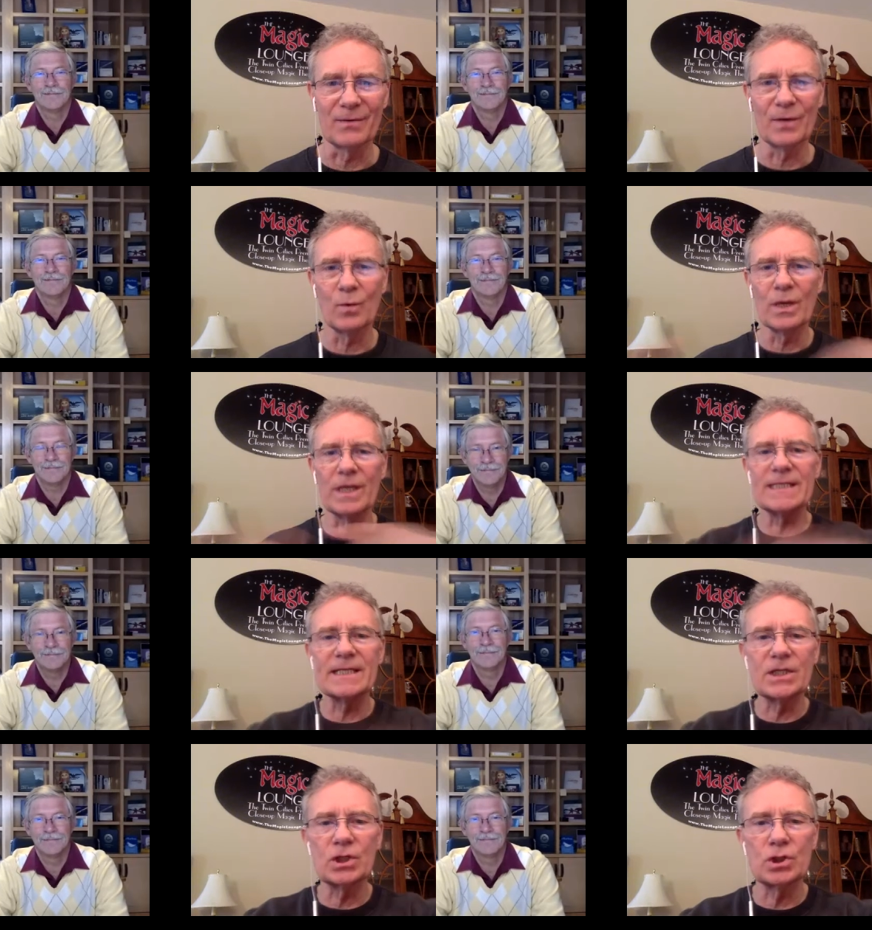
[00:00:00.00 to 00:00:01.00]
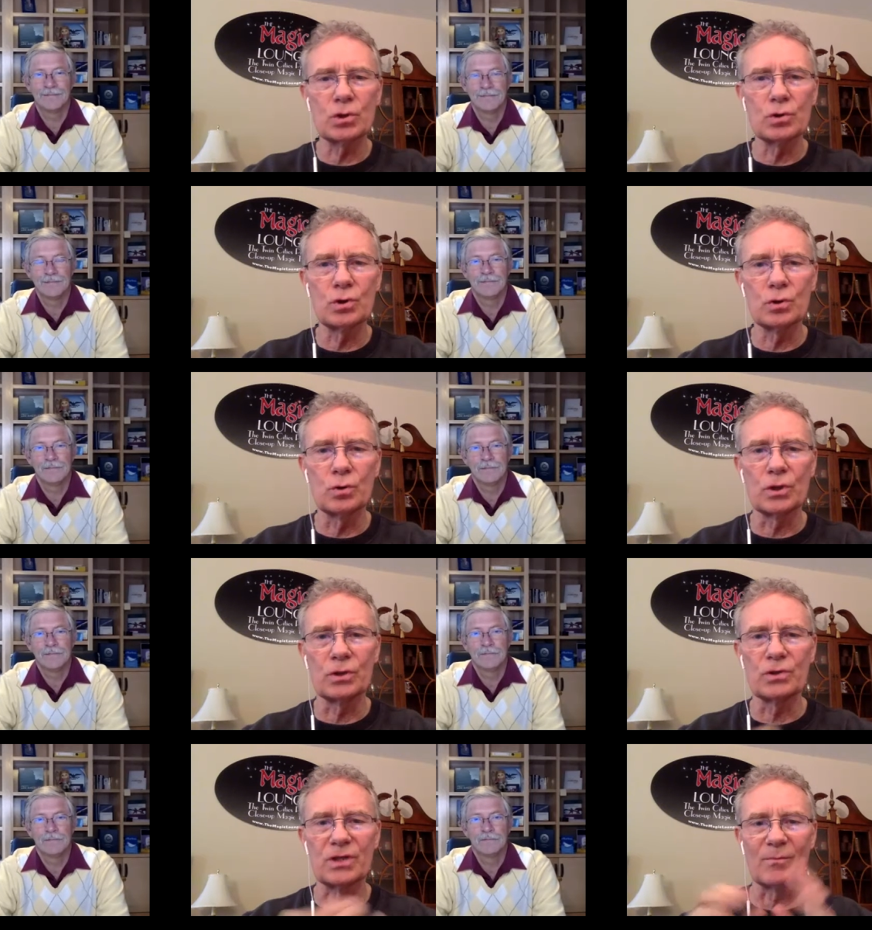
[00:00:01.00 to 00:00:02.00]
Speaker 1: What is it that you do?
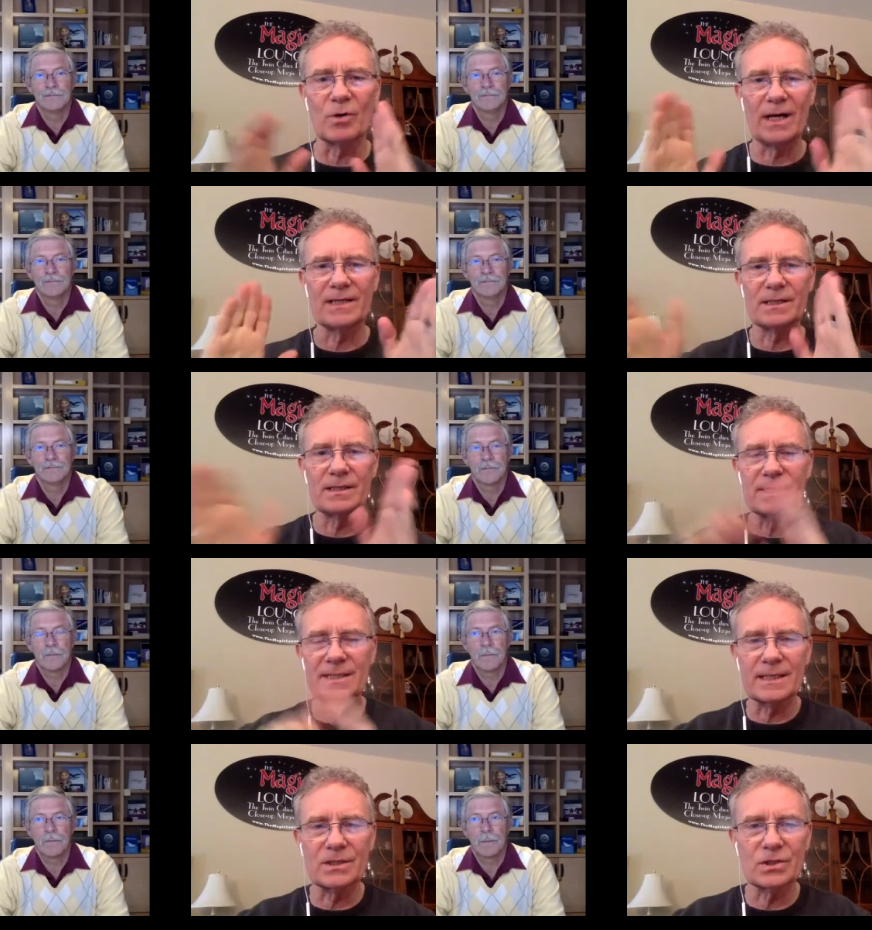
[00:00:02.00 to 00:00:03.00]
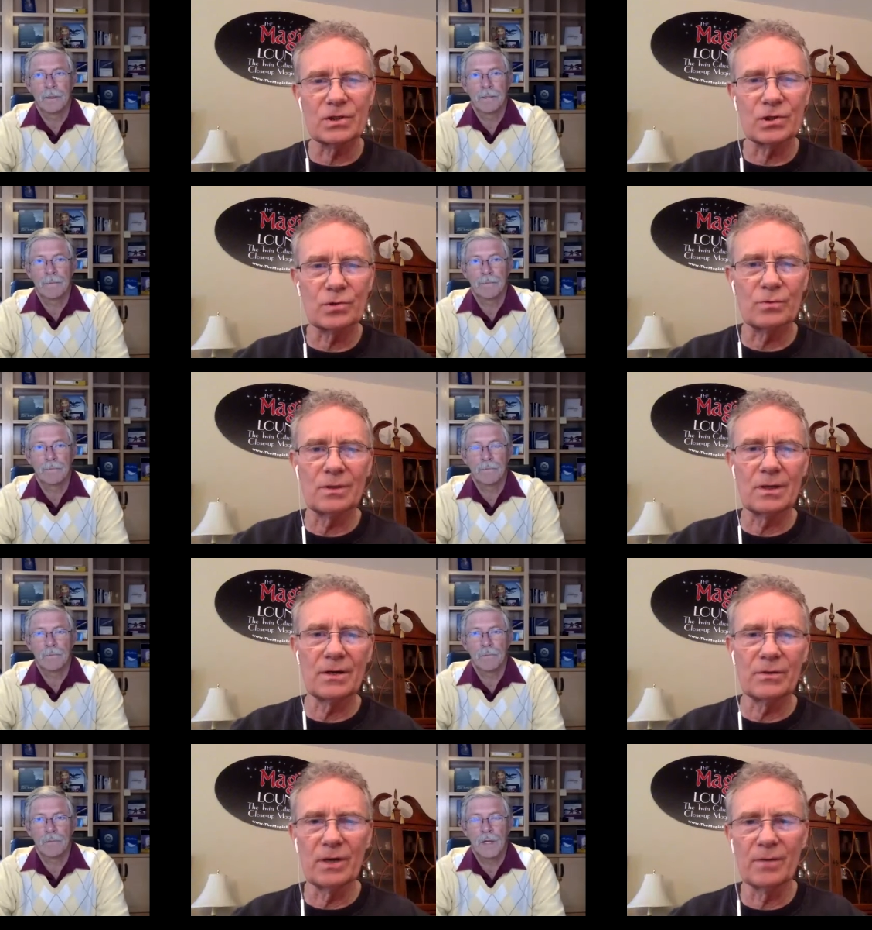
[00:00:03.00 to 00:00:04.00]
Can you summarize it in a sentence or two?
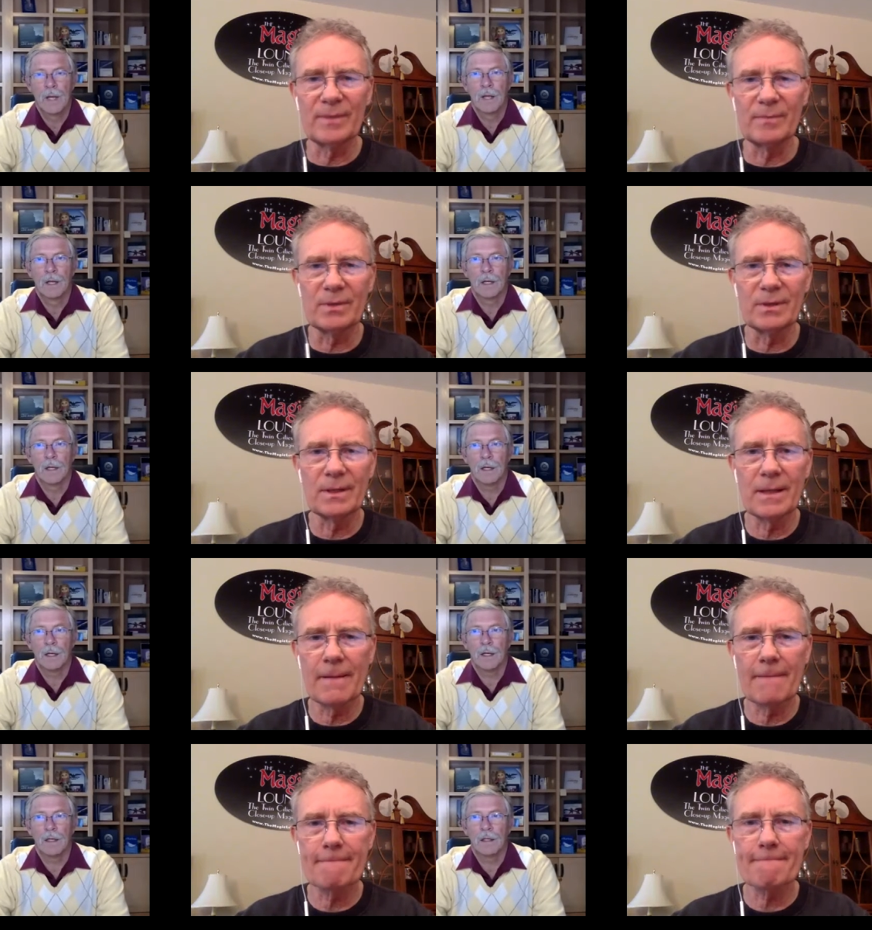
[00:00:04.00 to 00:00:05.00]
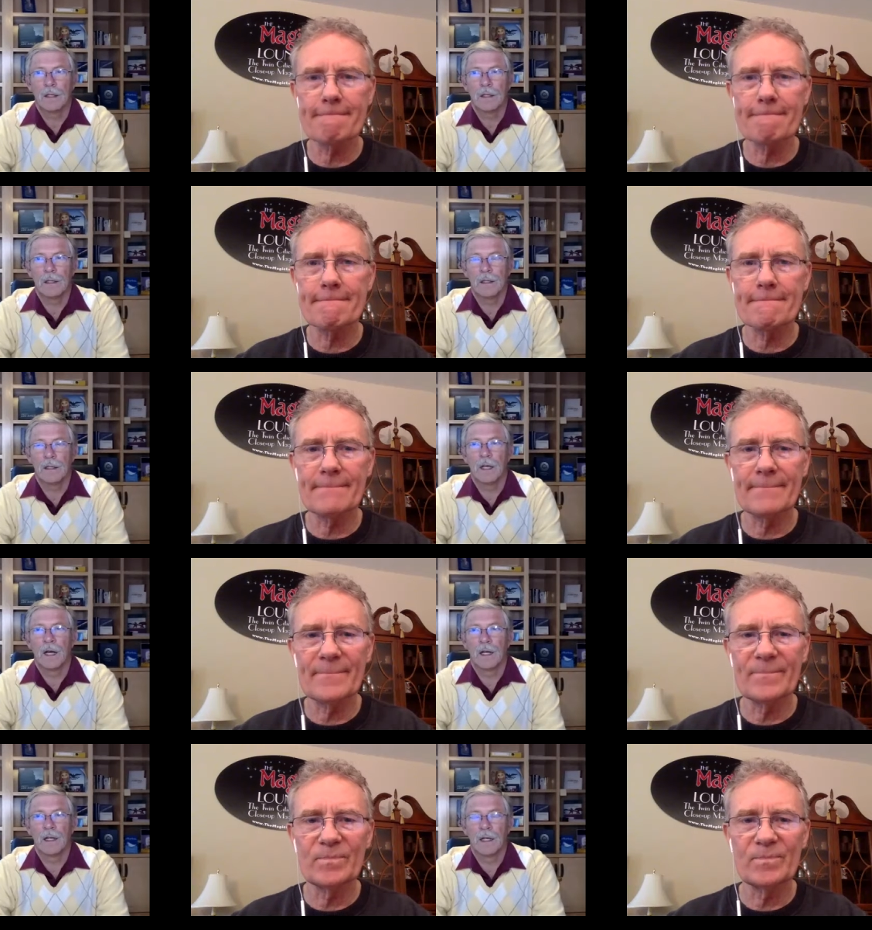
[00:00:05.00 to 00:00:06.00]
How do you help people?
Speaker 2: Yeah,
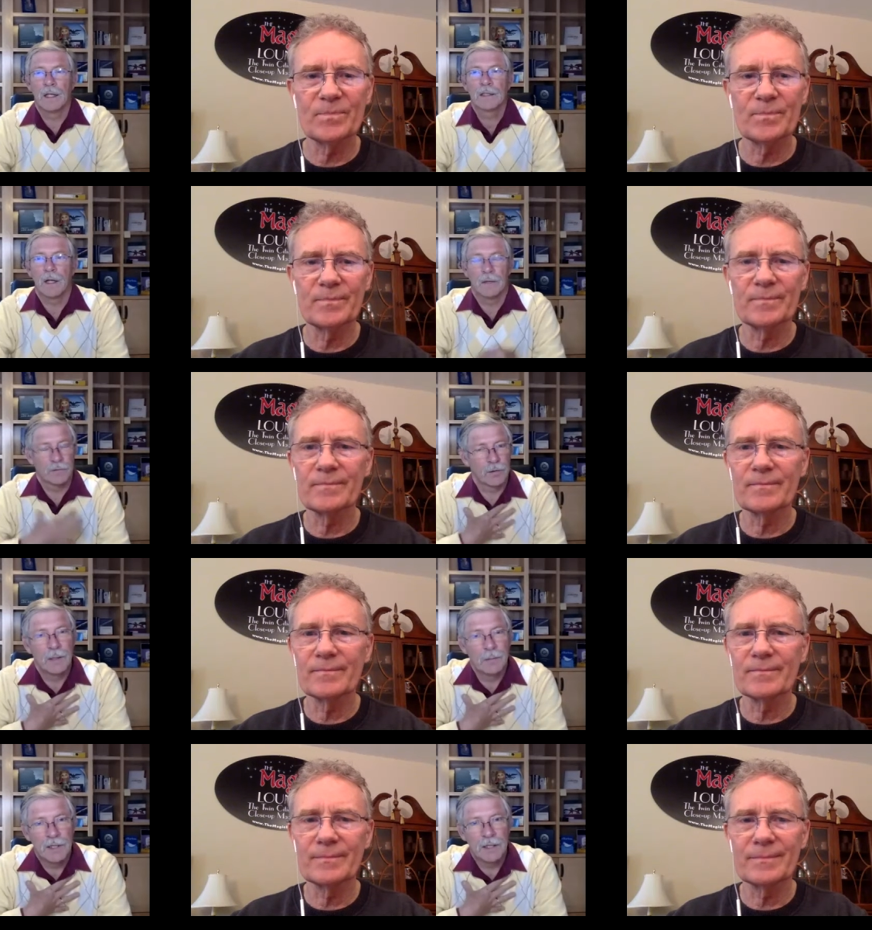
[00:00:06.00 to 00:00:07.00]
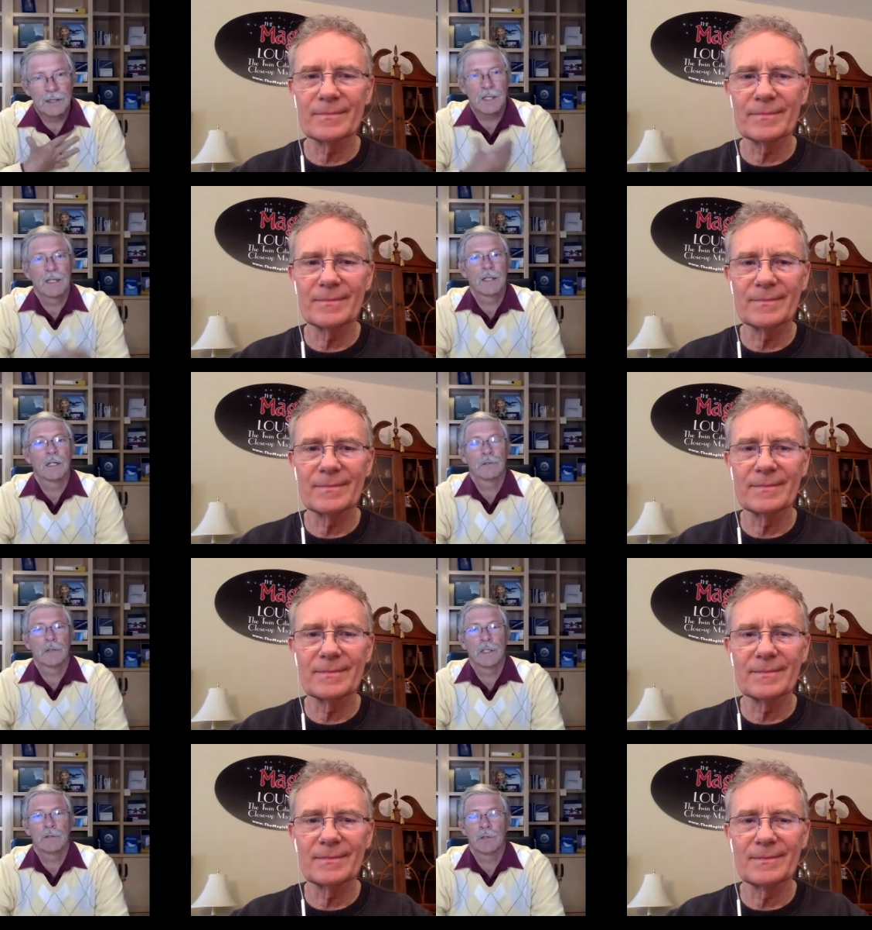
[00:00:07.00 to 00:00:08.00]
I started out
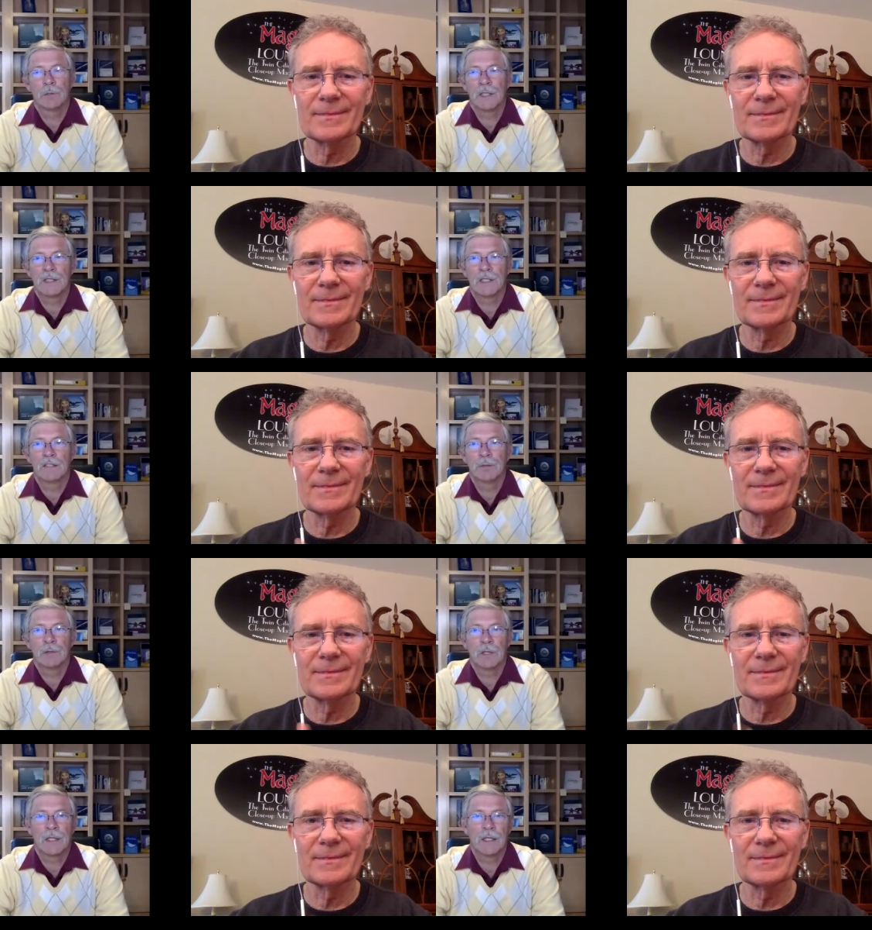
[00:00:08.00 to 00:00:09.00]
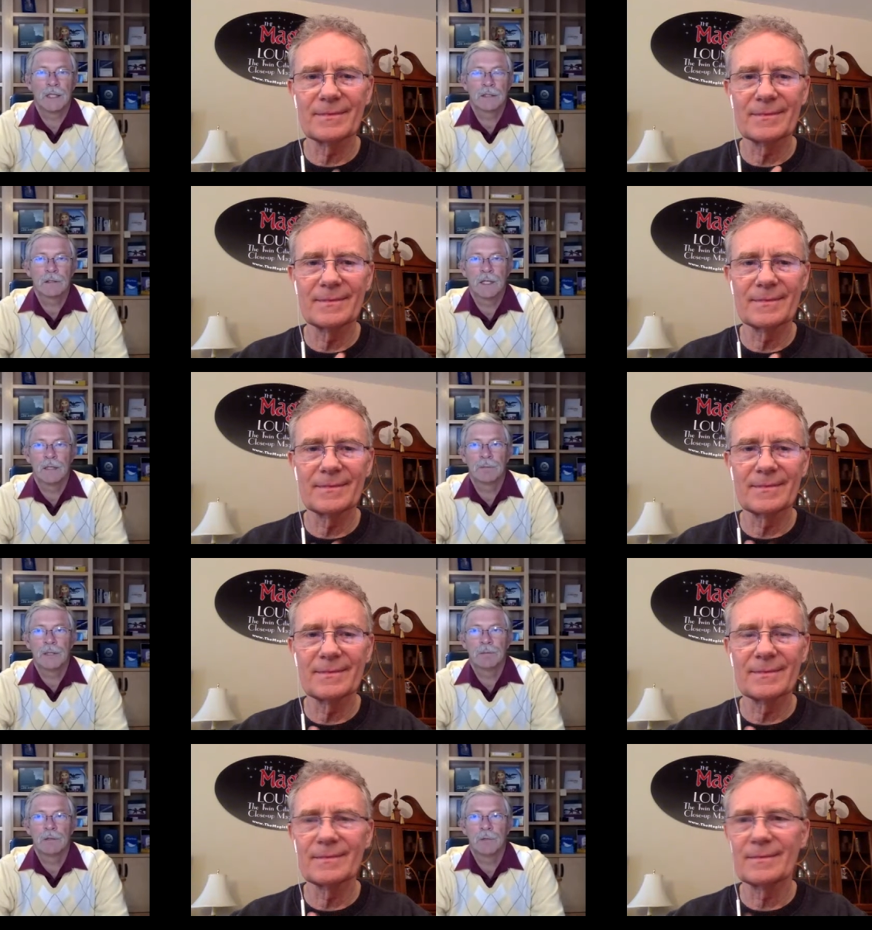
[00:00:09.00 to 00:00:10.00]
doing it for myself, but what I like to help
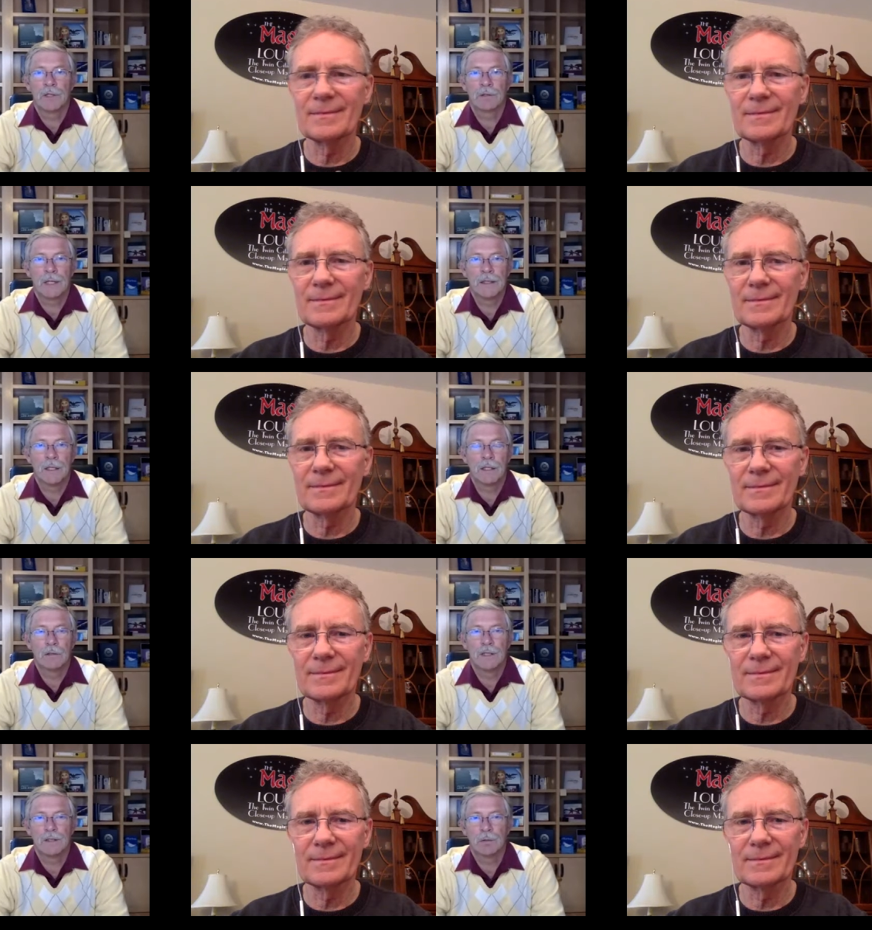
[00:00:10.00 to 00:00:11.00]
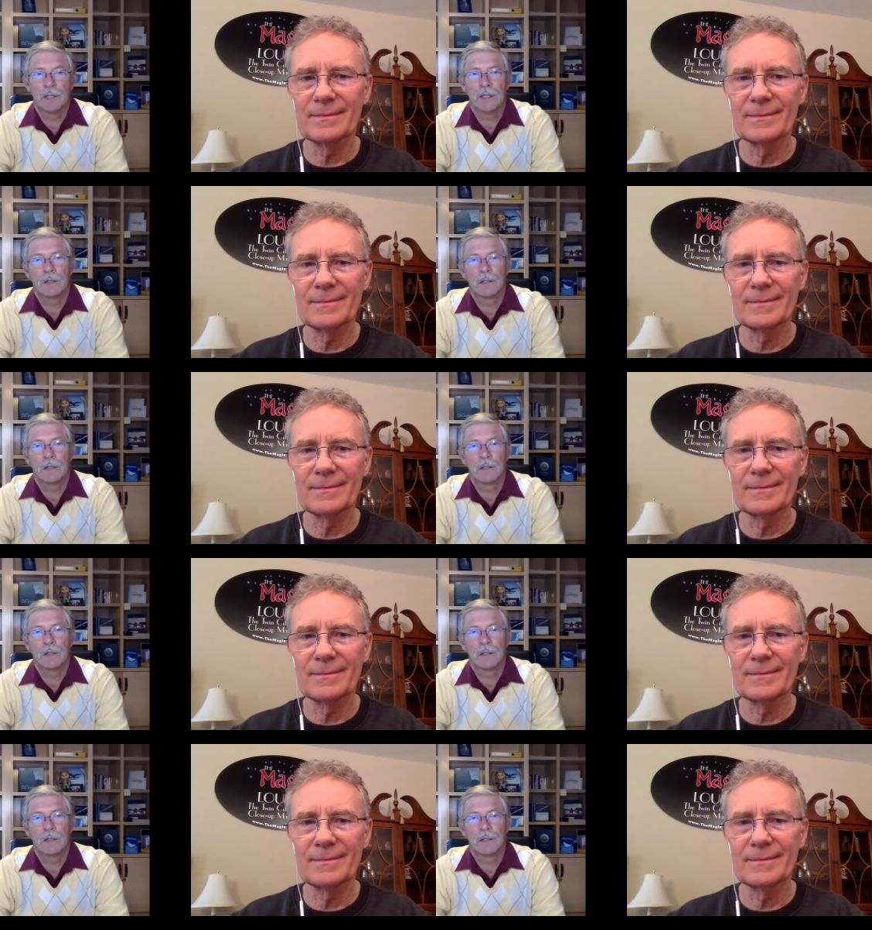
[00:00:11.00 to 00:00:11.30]
people with right now is what I